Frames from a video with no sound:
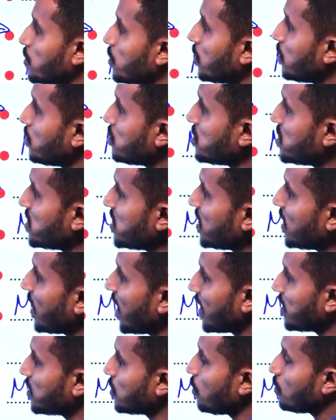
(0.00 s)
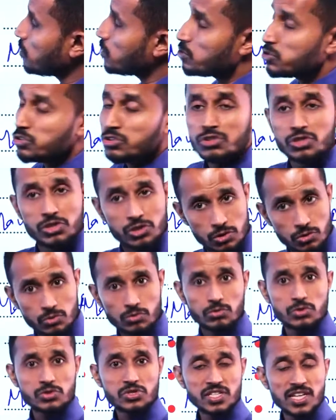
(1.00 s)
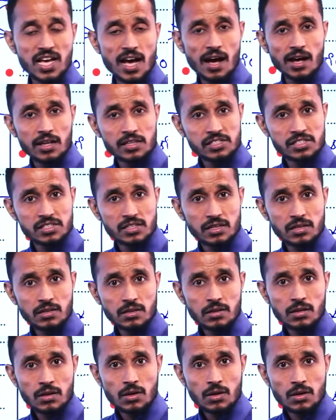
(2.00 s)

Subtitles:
to select or to choose the answer